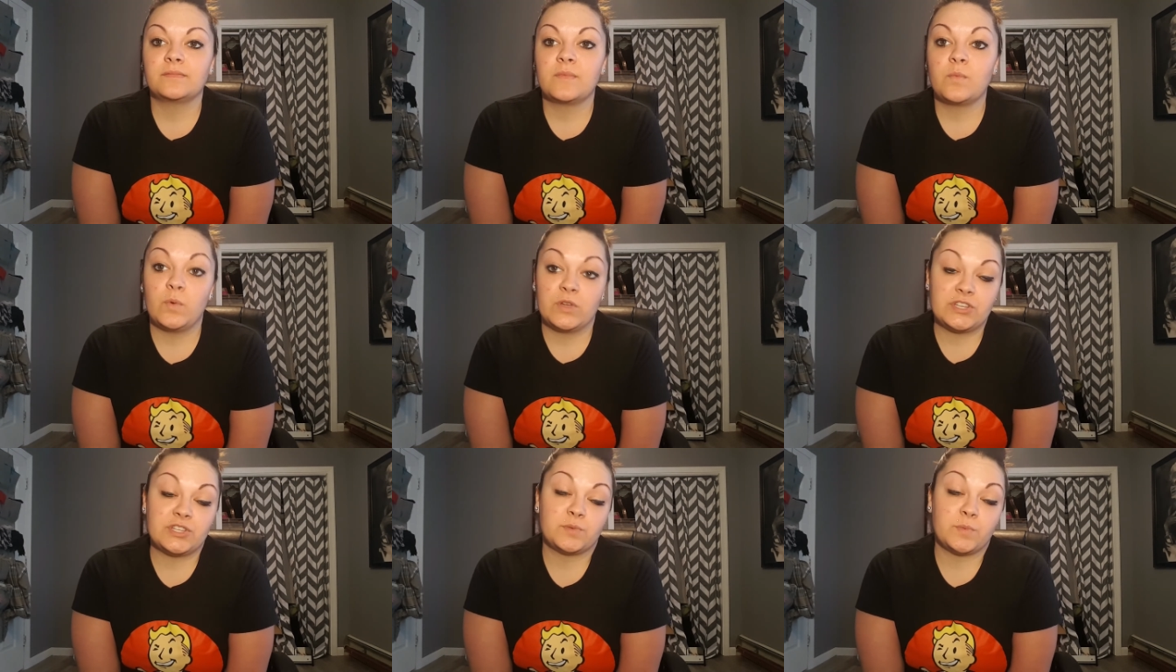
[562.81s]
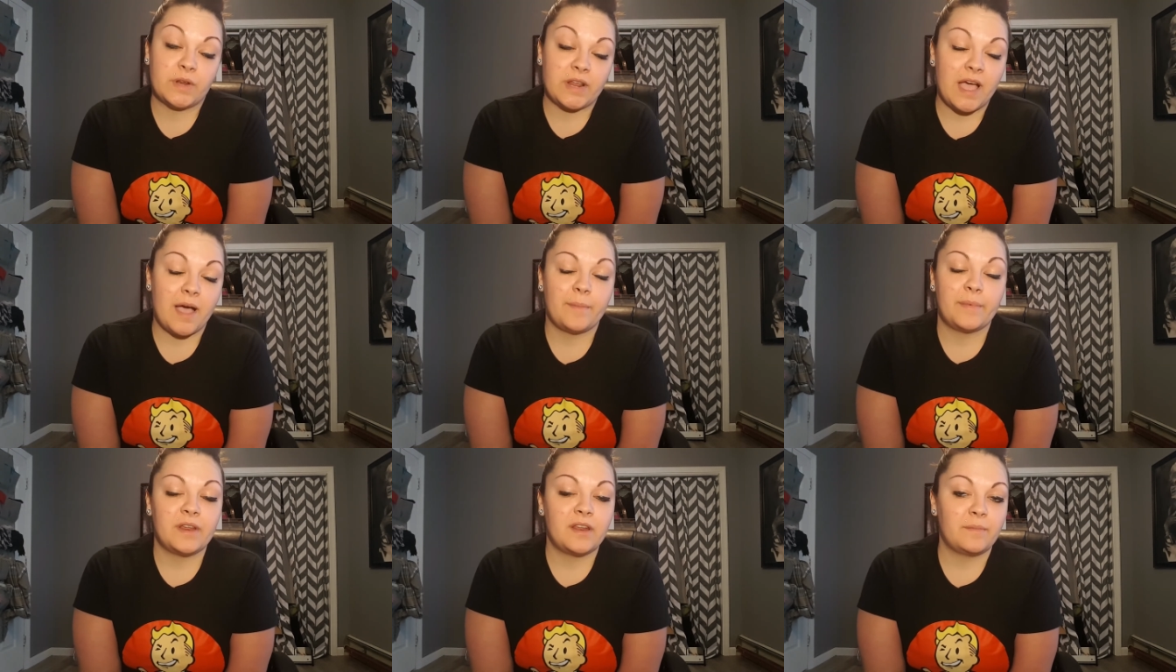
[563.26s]
Which is what
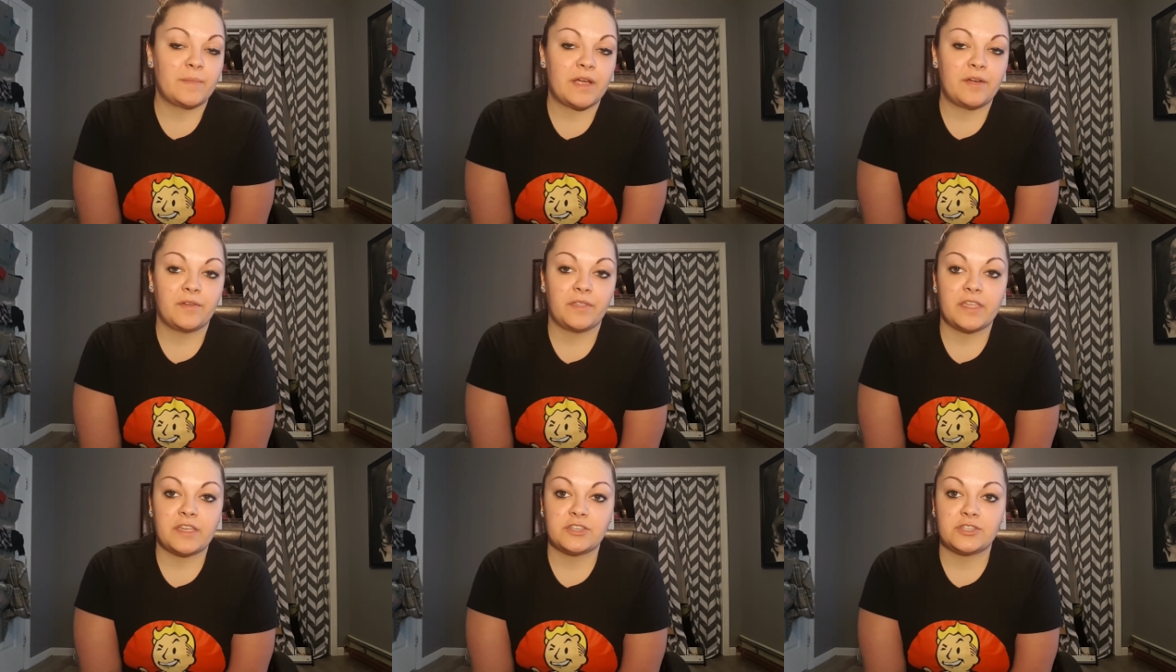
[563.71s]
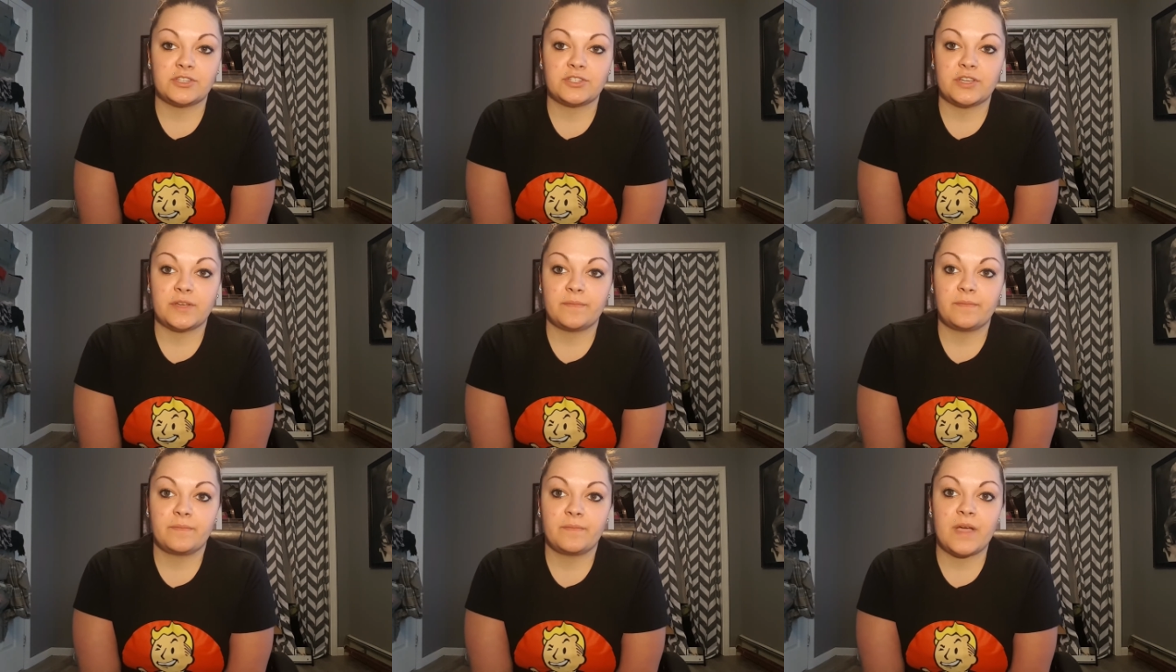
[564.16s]
happened in my
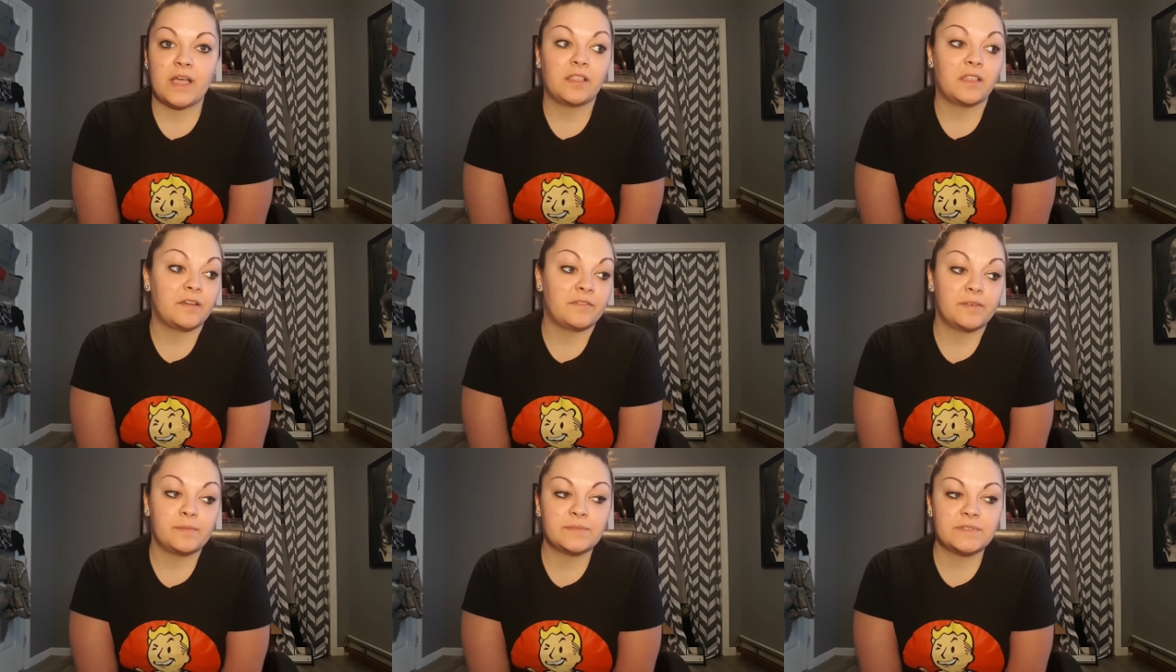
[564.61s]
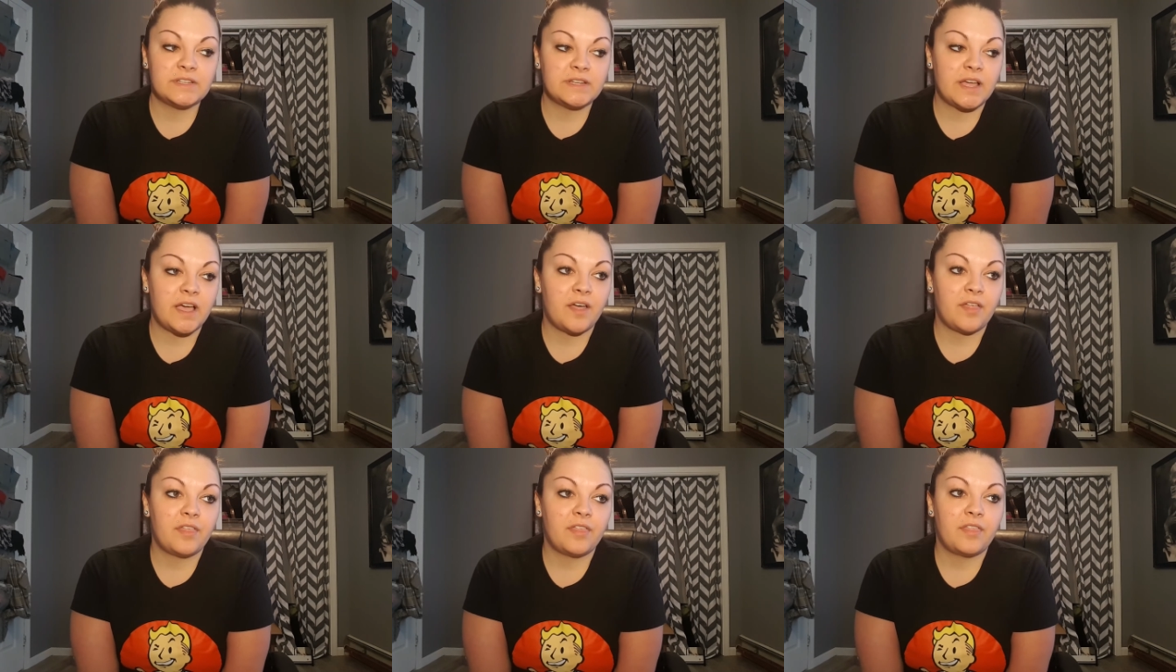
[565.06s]
relationship. I love him to
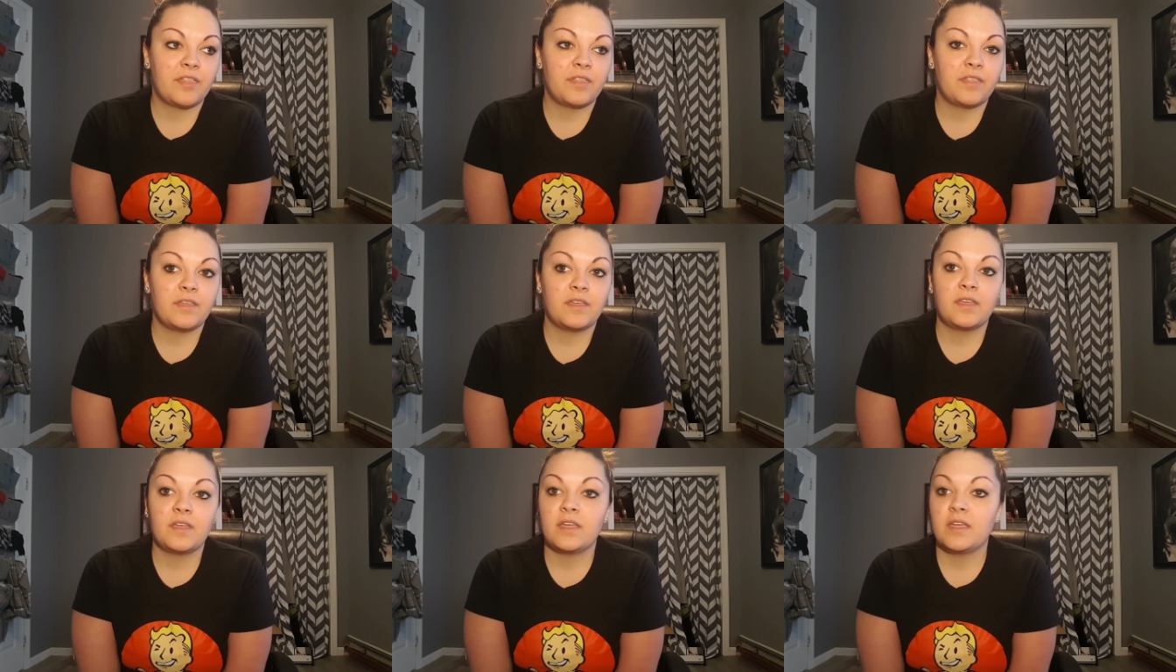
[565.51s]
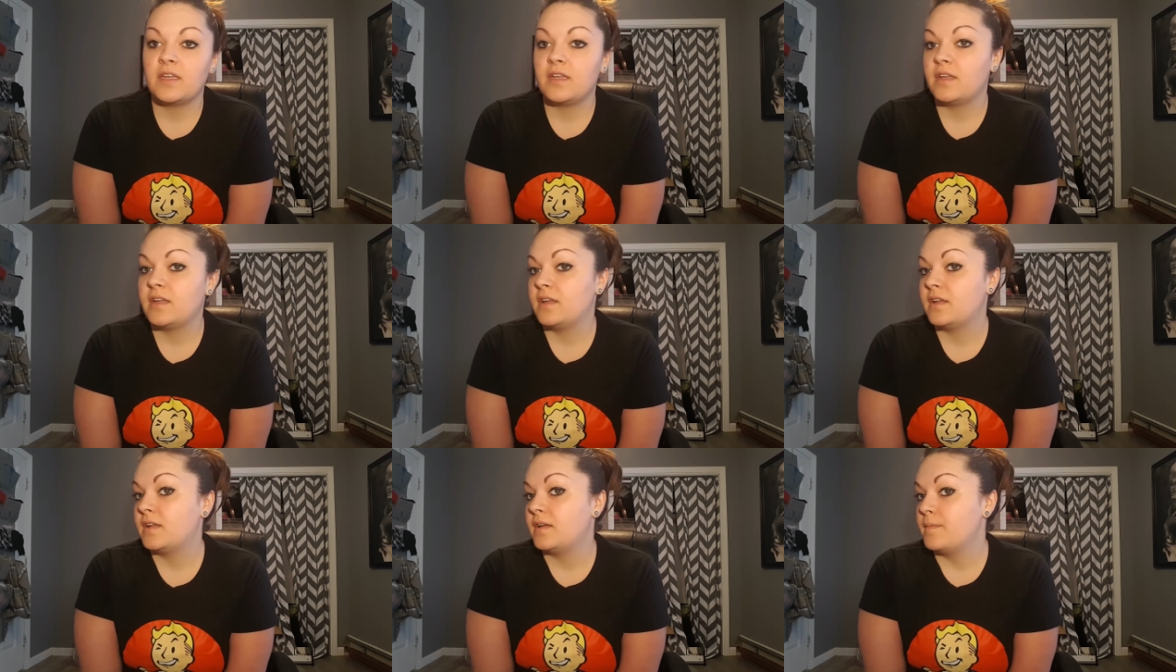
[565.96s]
death,
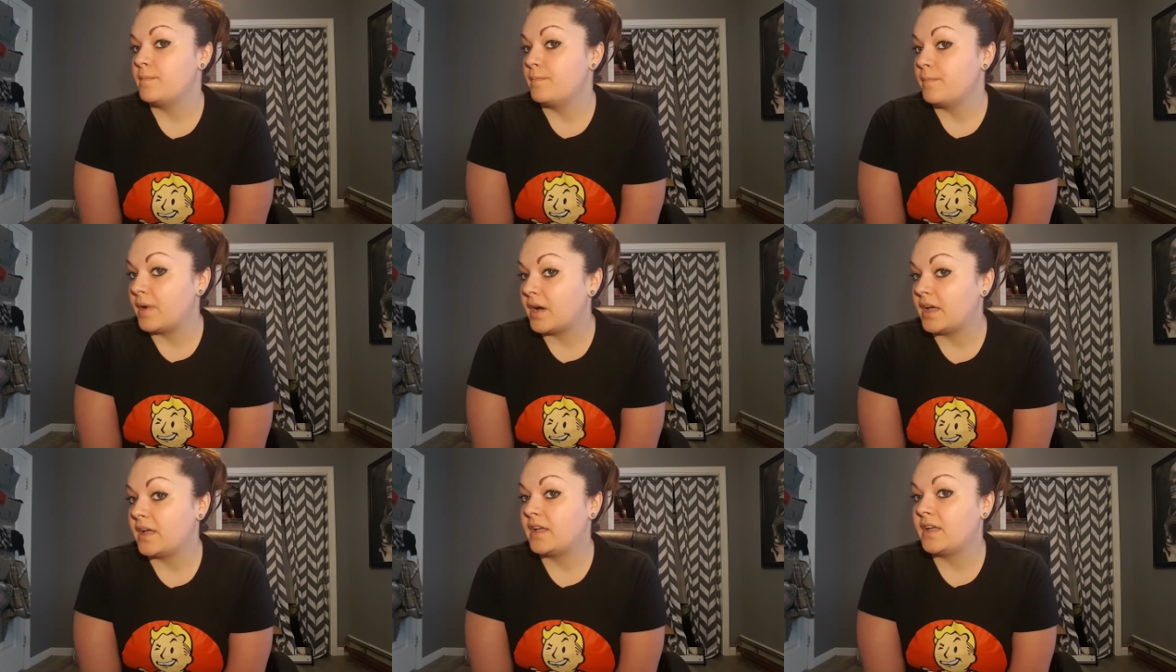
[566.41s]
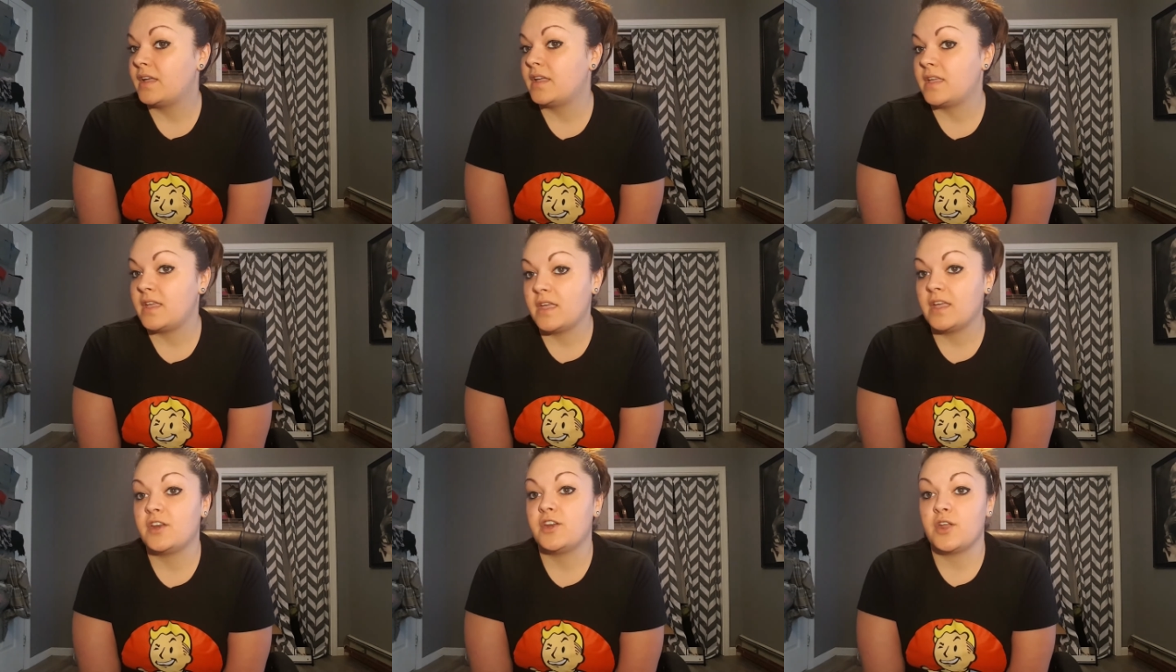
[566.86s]
but
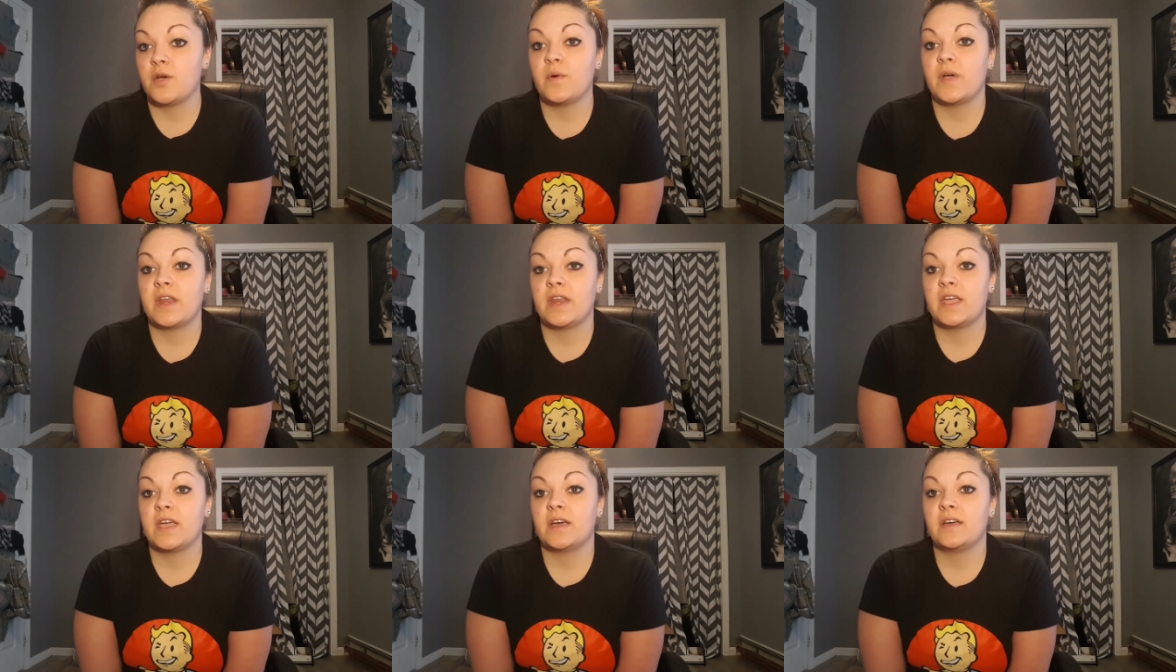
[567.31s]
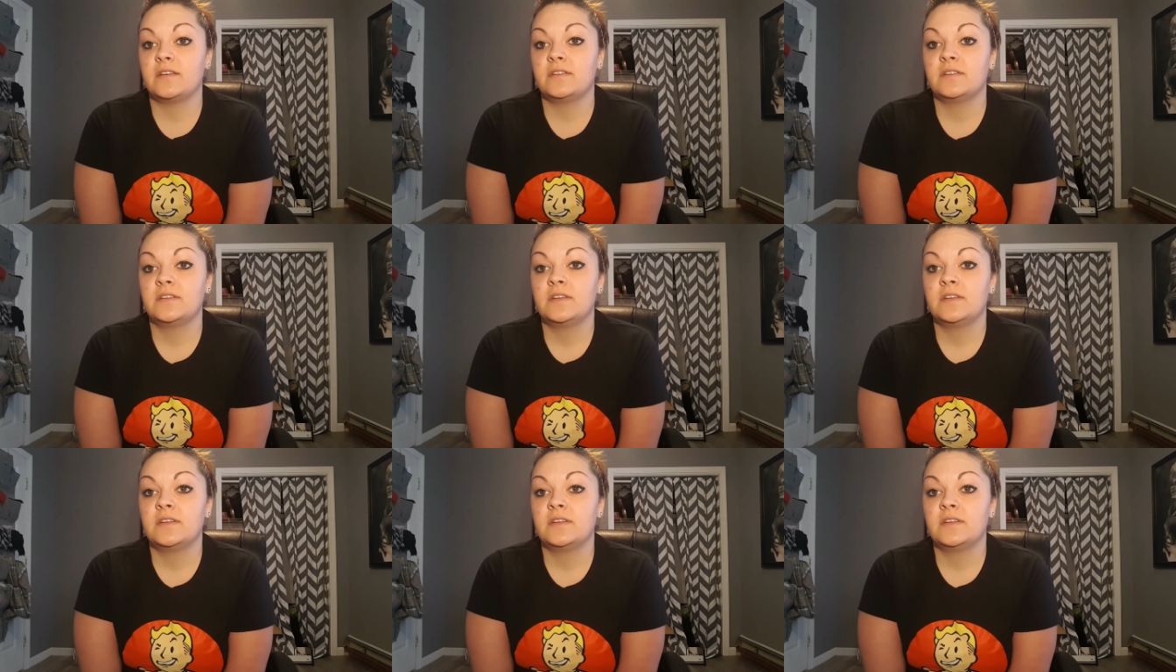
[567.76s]
he had no idea.